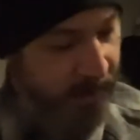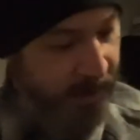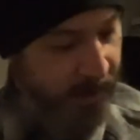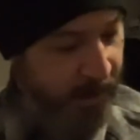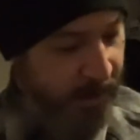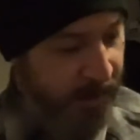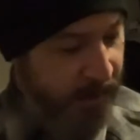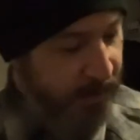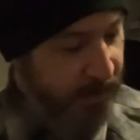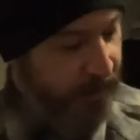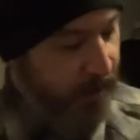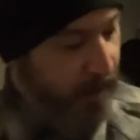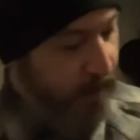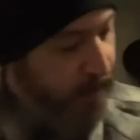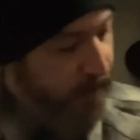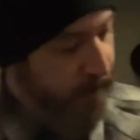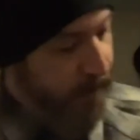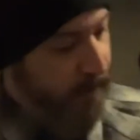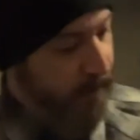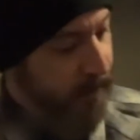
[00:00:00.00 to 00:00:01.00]
So
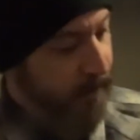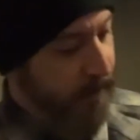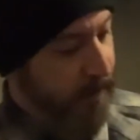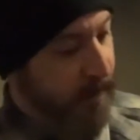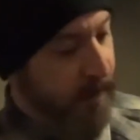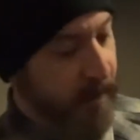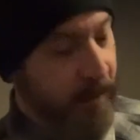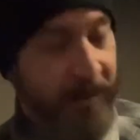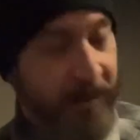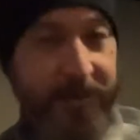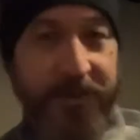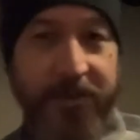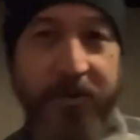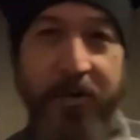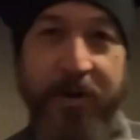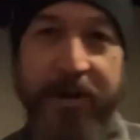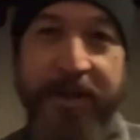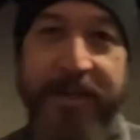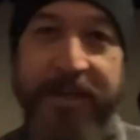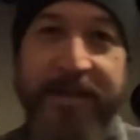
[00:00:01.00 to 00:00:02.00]
let's go
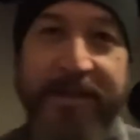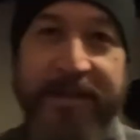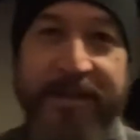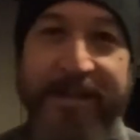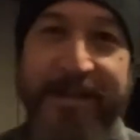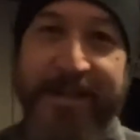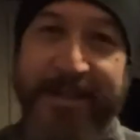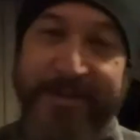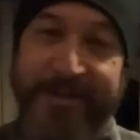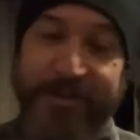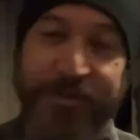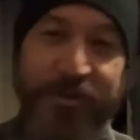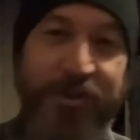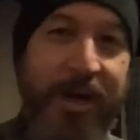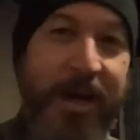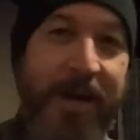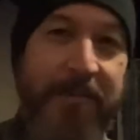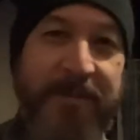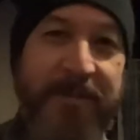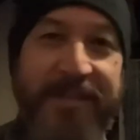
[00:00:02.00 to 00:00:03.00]
ahead and hit the
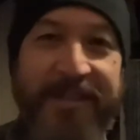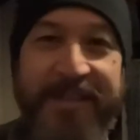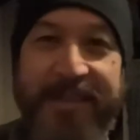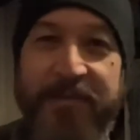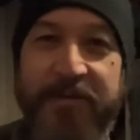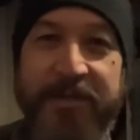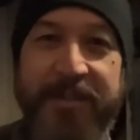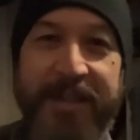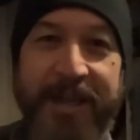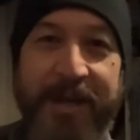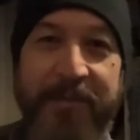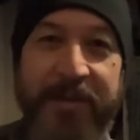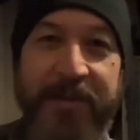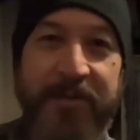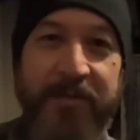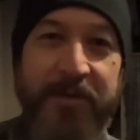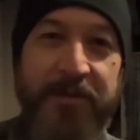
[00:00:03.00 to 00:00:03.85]
shop and see what's happening with peak